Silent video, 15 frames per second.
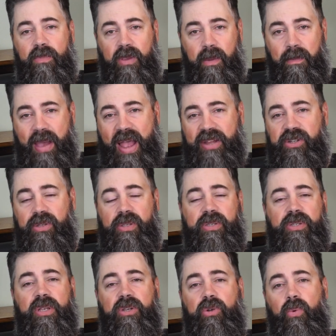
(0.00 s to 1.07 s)
to match the
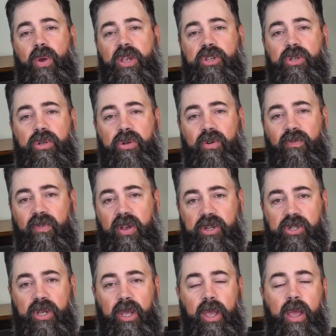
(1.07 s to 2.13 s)
situation you're
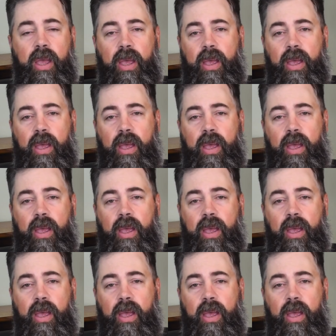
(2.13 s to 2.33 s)
fishing.